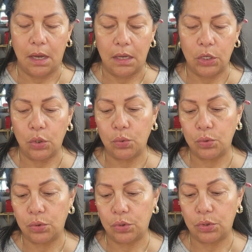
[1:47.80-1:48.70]
I
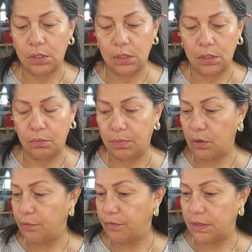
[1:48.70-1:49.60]
use a little
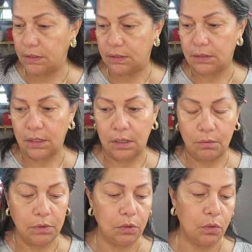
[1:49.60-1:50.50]
bit of this,
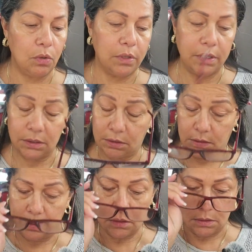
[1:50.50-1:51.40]
what do you call this?
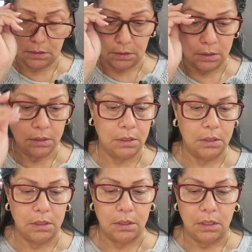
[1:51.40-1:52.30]

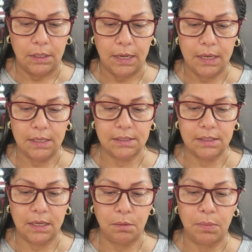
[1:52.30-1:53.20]
Naked
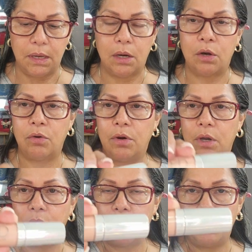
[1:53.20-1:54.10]
Skin by
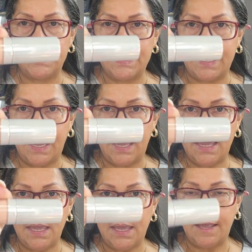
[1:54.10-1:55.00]
Urban Decay.